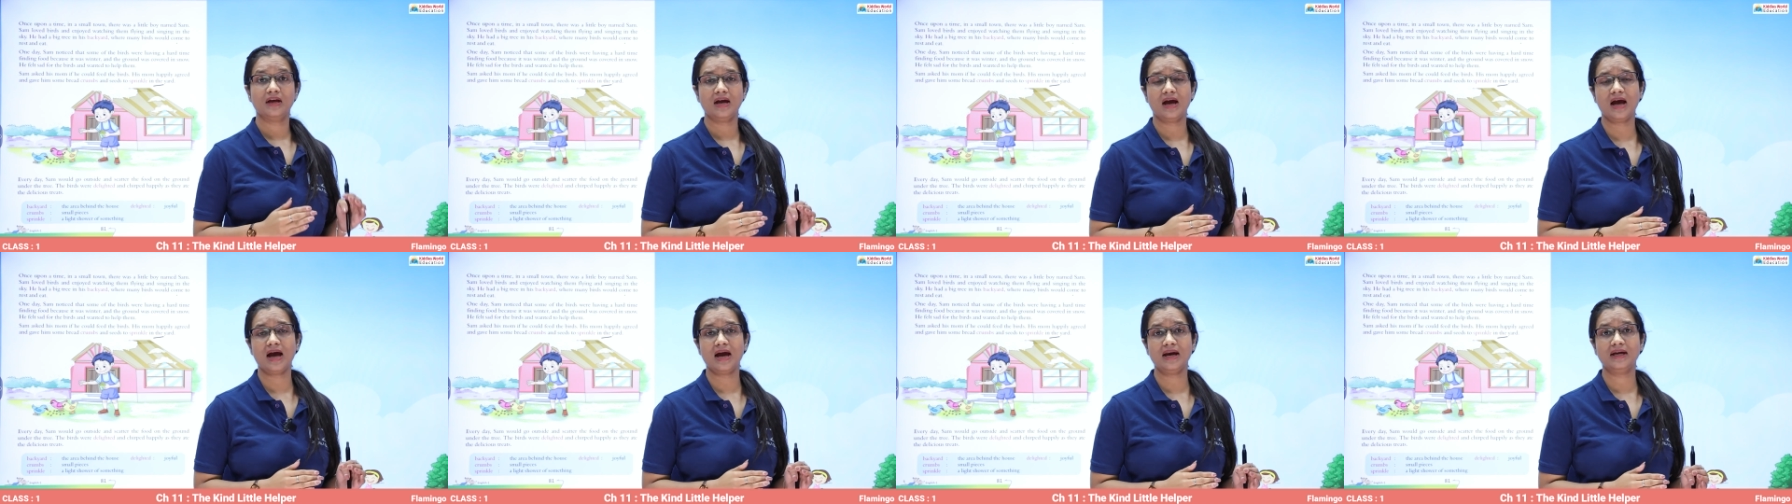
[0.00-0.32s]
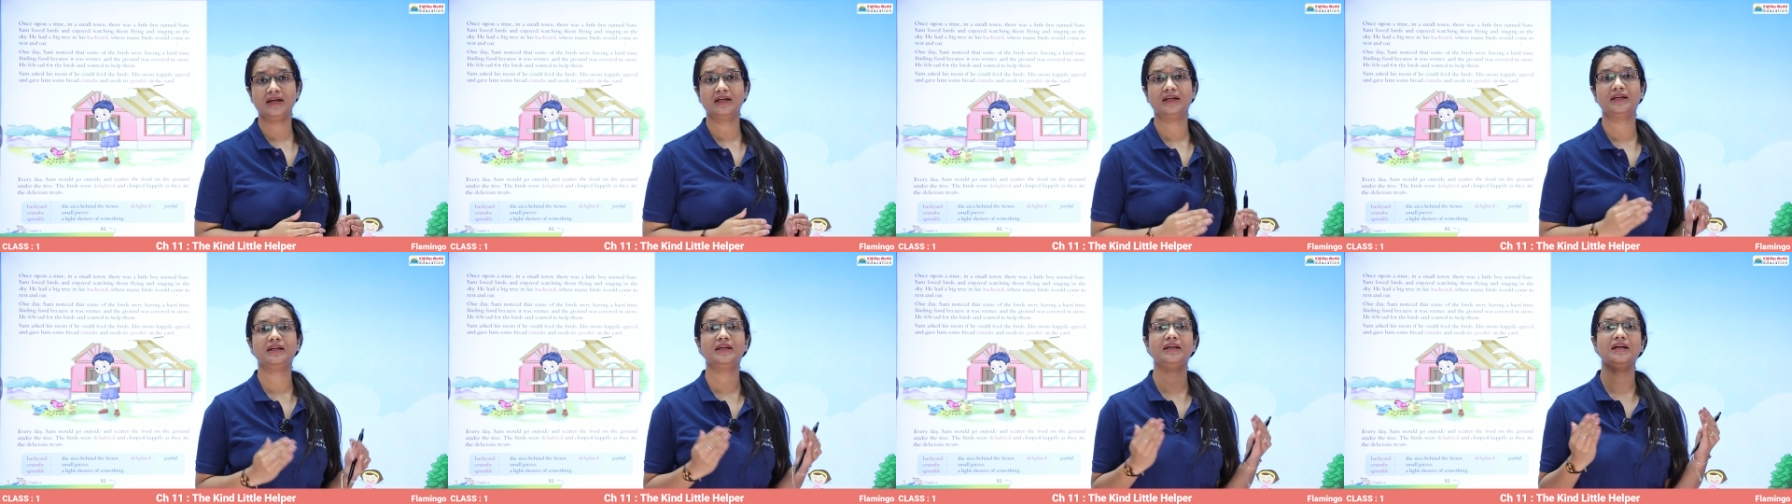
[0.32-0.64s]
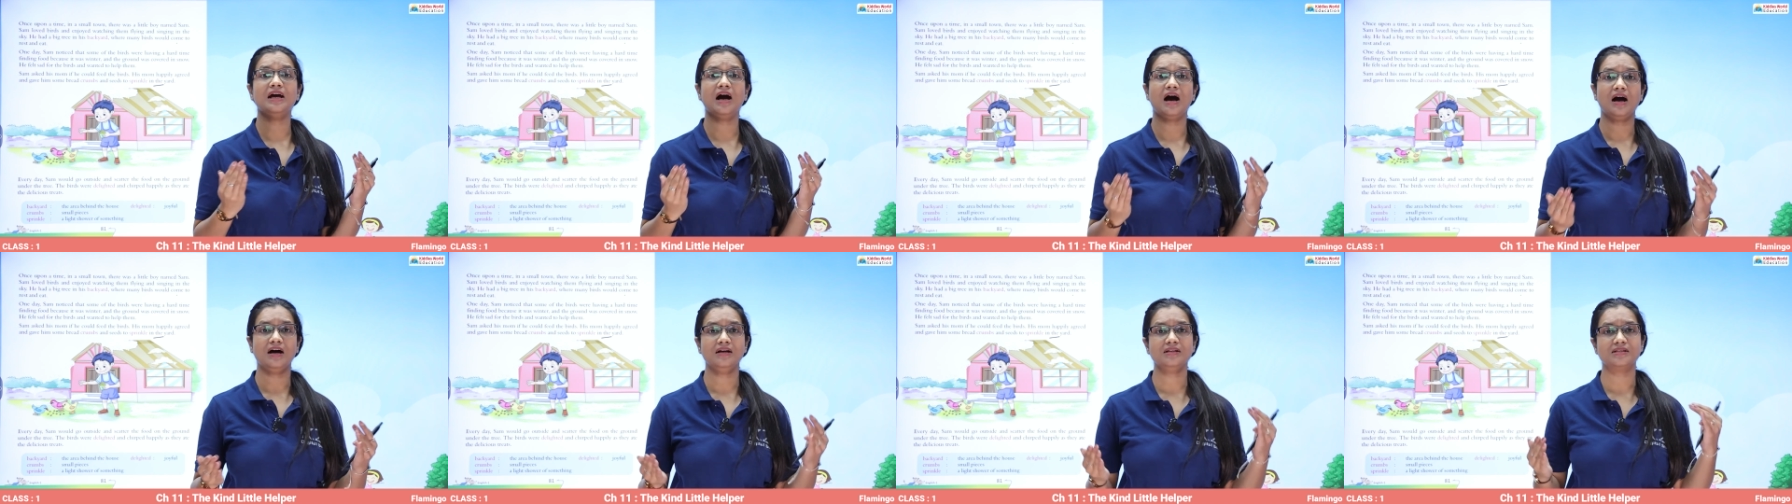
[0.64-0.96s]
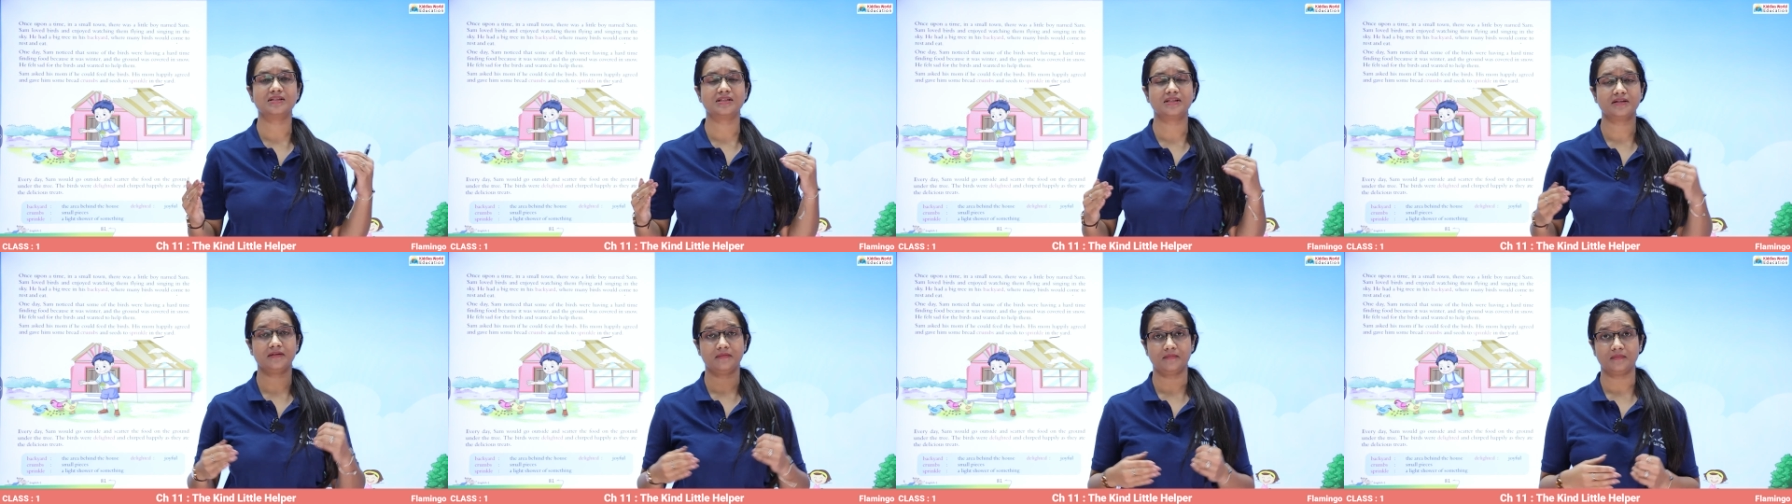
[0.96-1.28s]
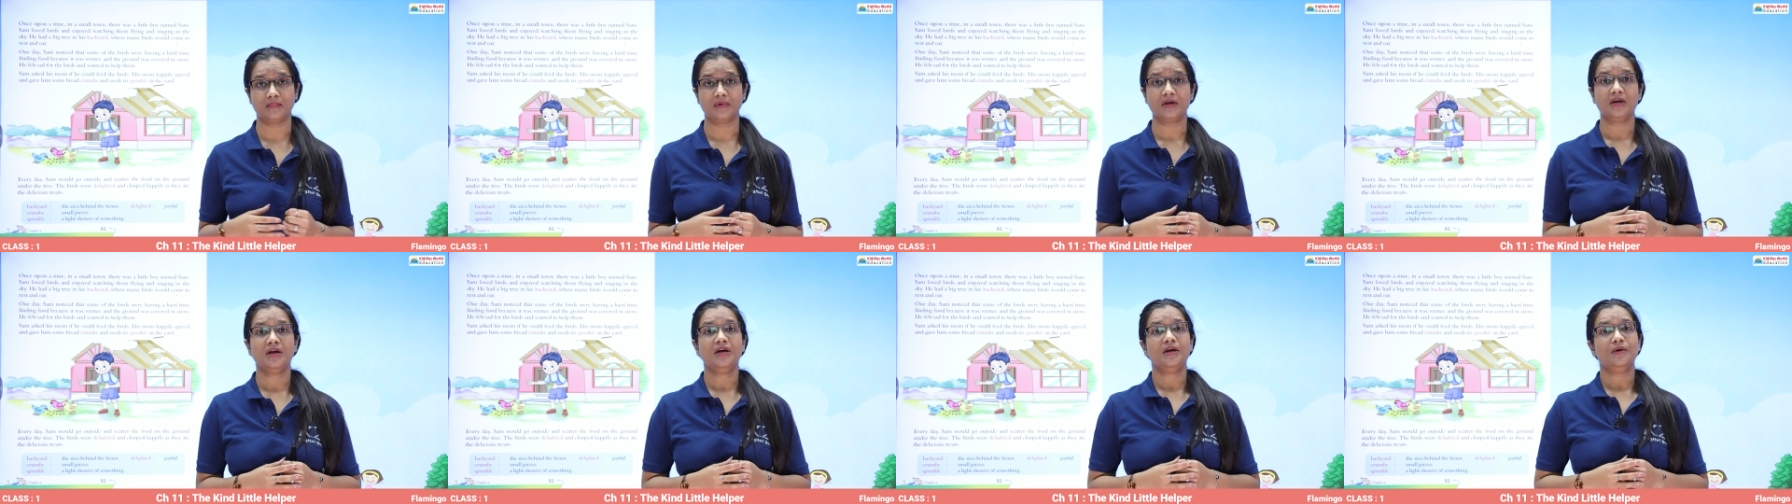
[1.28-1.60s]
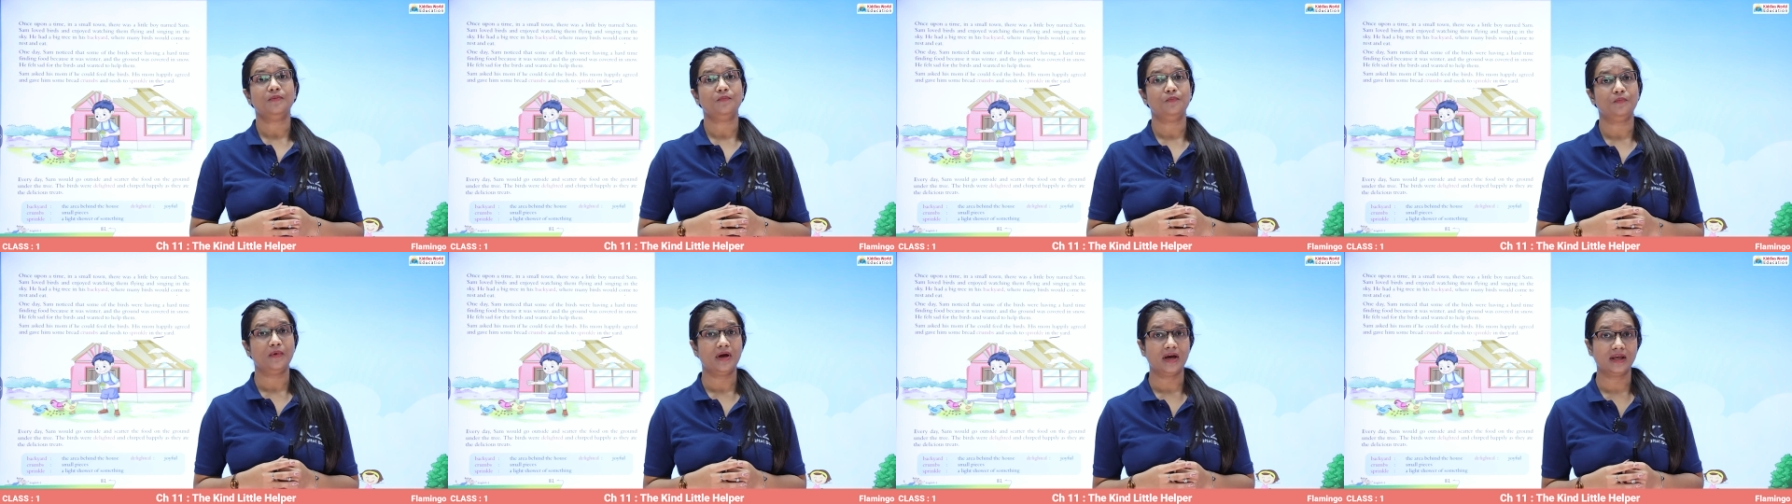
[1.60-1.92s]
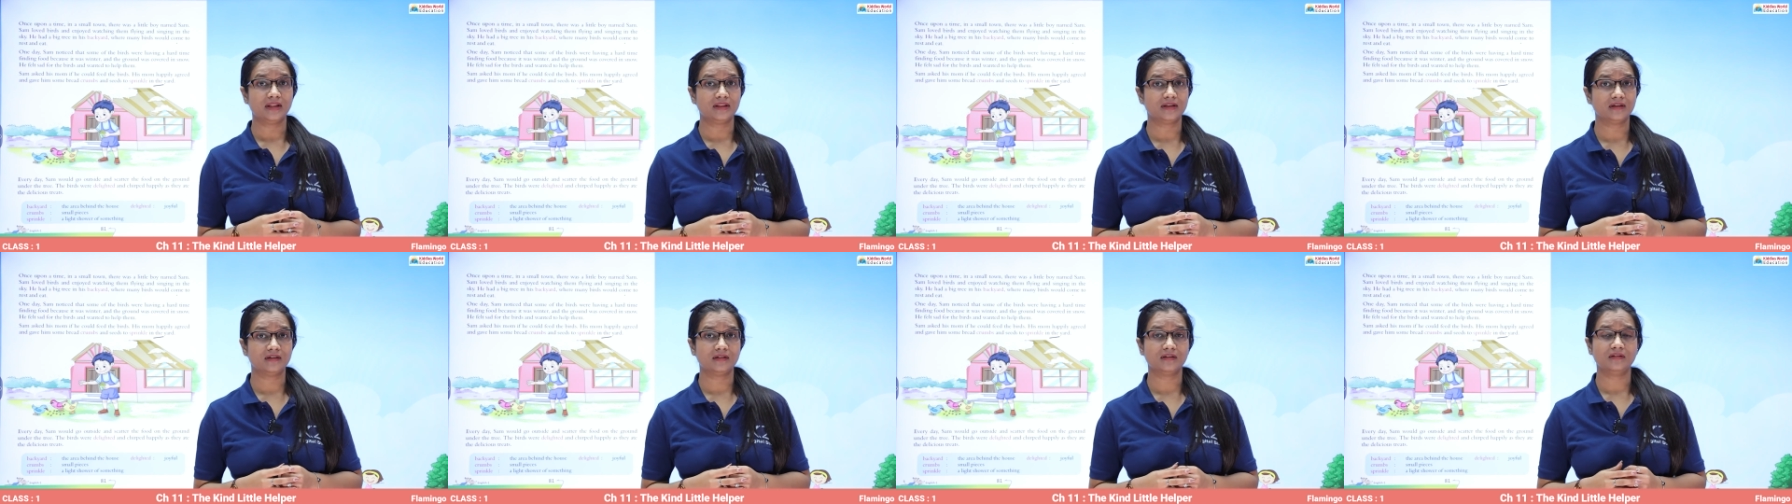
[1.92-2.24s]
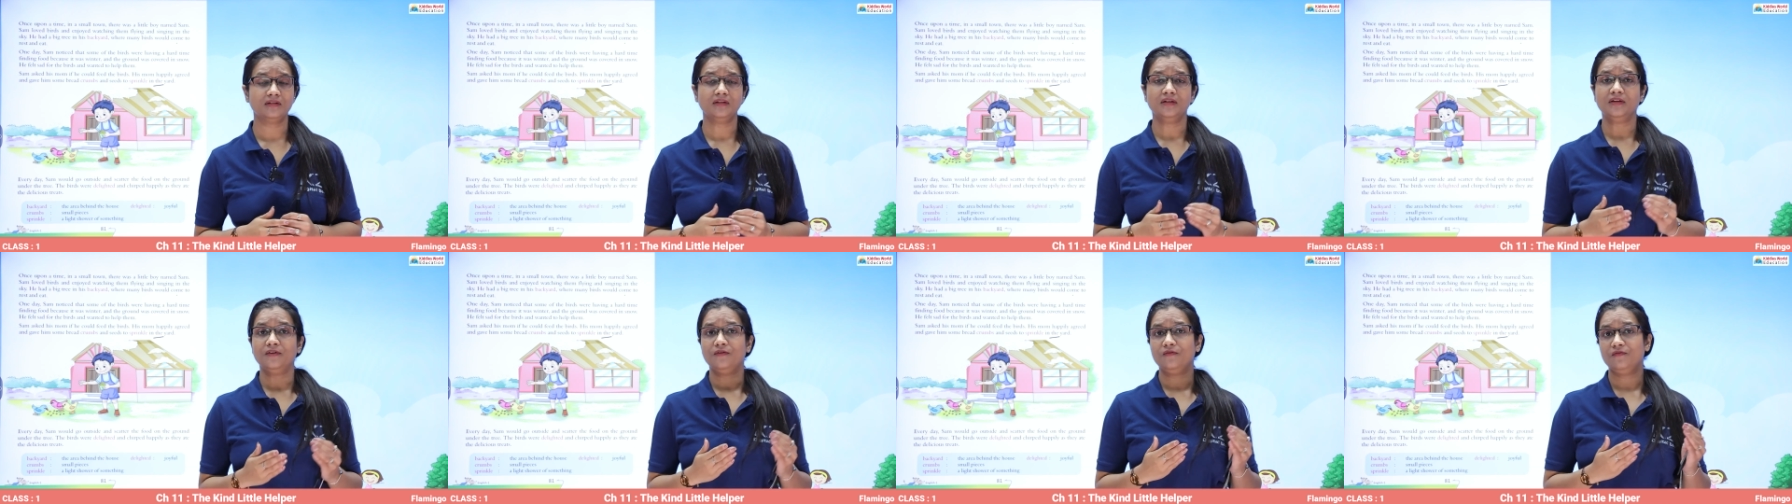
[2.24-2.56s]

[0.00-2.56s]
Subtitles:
and he asked him whether